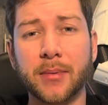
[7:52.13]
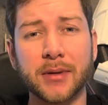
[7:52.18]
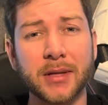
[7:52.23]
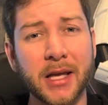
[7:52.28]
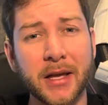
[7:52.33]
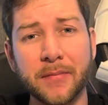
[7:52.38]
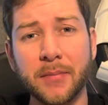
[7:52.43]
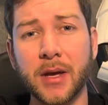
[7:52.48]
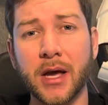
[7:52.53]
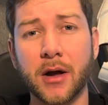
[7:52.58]

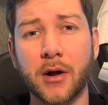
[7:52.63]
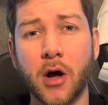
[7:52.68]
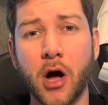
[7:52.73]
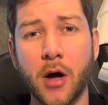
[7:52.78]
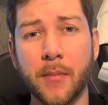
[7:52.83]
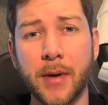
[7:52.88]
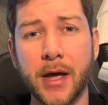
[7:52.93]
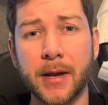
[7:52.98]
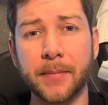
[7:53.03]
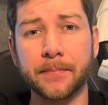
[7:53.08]
leave me a
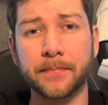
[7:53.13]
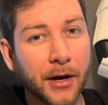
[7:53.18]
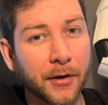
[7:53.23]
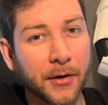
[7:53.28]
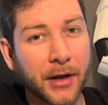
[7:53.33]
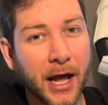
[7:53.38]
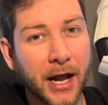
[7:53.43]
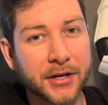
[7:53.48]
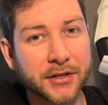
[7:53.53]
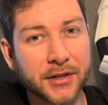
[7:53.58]
comment, and I'll
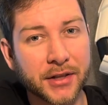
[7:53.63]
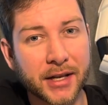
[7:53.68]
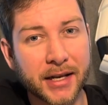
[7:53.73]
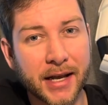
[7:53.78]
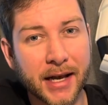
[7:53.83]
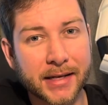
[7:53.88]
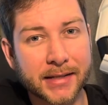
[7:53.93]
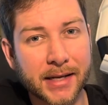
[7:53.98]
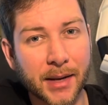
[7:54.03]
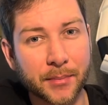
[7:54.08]
catch you in the
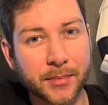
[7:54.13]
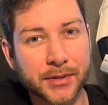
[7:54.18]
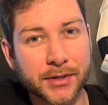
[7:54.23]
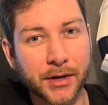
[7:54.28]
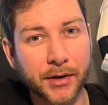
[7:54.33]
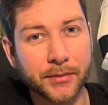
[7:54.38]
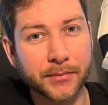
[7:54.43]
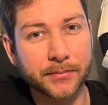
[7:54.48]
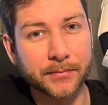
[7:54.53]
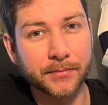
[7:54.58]
next episode.